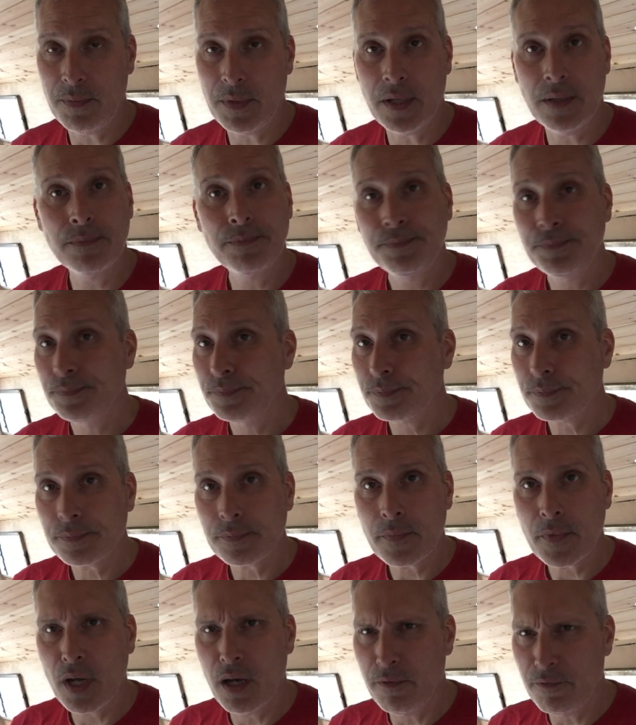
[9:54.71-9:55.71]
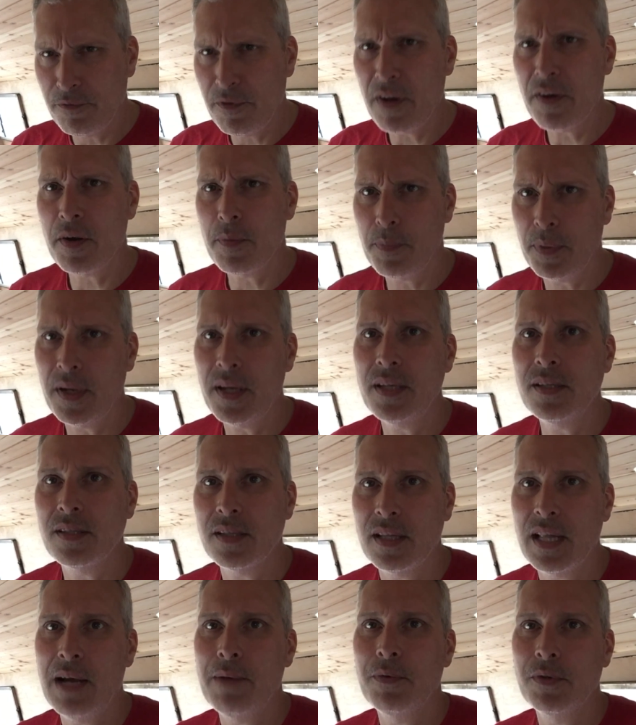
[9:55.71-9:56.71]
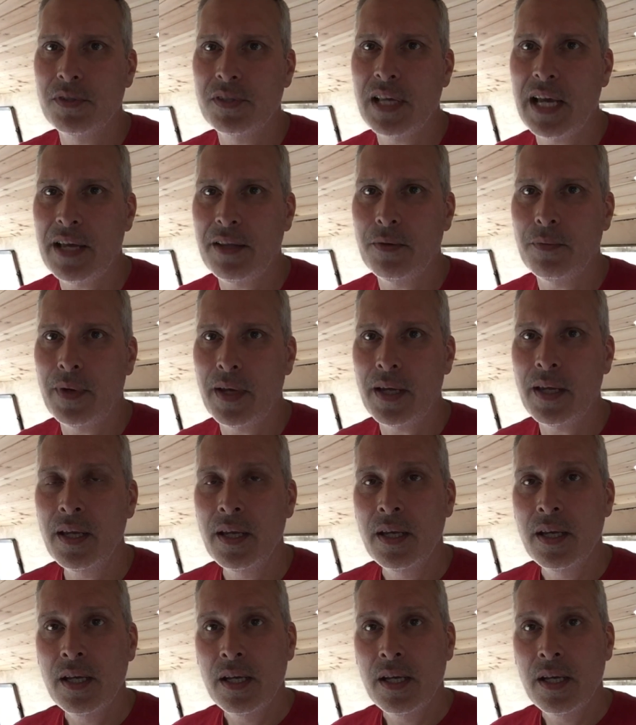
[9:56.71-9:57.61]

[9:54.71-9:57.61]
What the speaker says: But I'm very pleased that that one's out of the way.